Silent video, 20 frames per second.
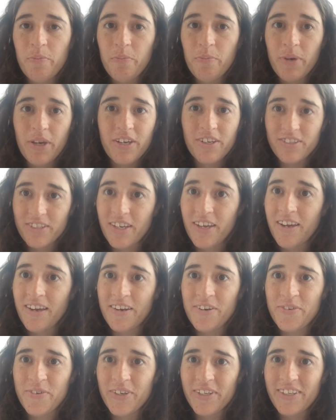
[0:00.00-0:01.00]
because I
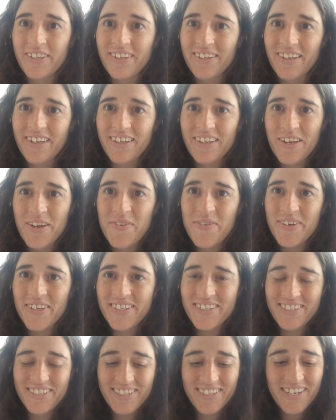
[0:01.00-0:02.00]
can read in that
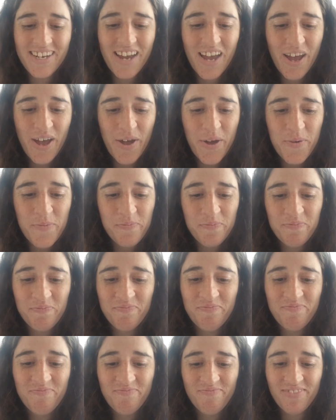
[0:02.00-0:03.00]
language.
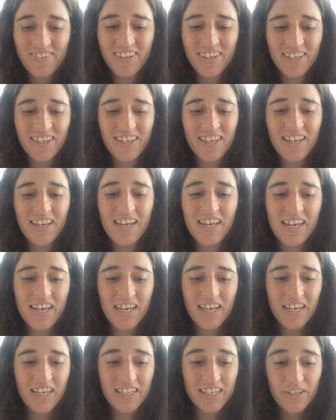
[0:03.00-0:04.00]

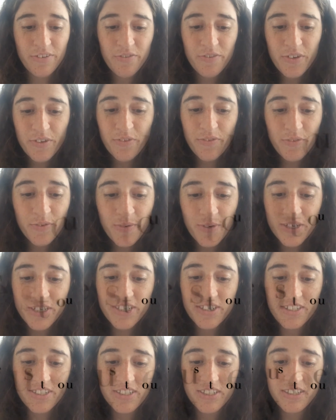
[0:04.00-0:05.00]
The fifth
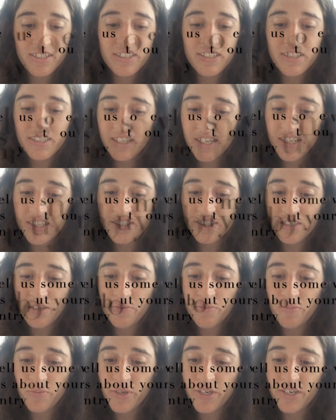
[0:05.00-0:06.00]
question is, tell us
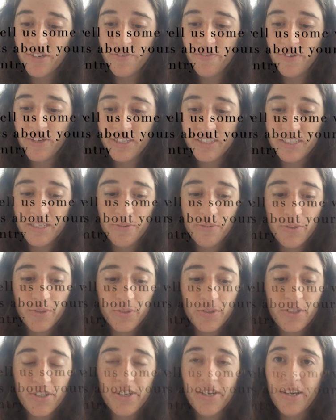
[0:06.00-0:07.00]
some weird facts
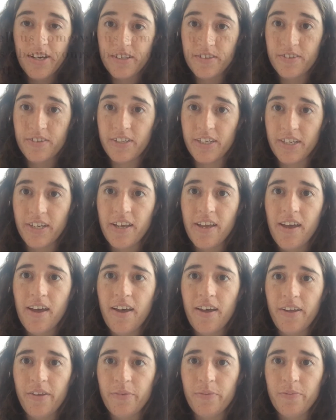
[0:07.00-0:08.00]
about your country.
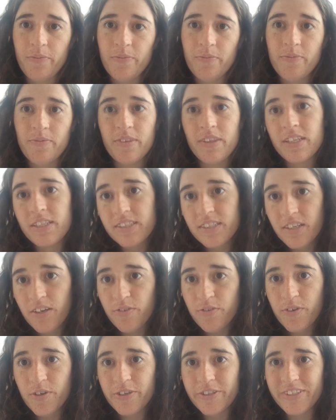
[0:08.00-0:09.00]
And this,
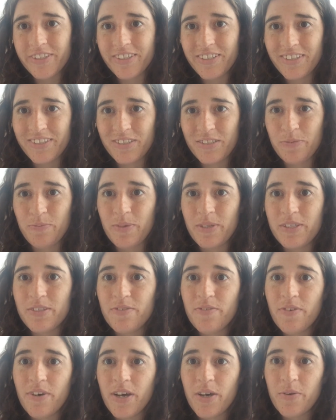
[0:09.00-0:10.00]
of course, didn't
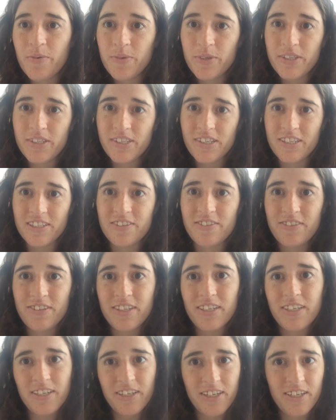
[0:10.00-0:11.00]
specify which
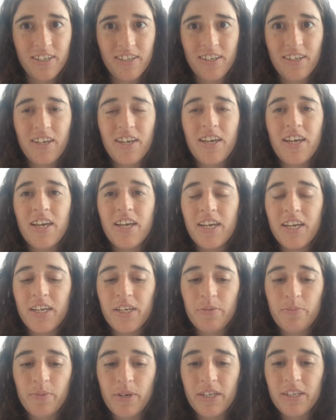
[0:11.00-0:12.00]
country
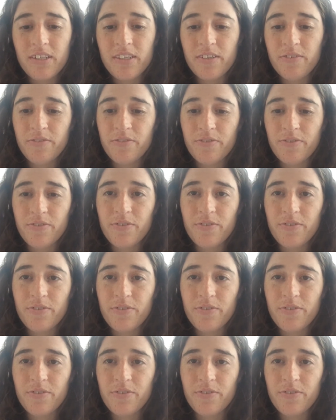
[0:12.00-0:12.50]
it meant, if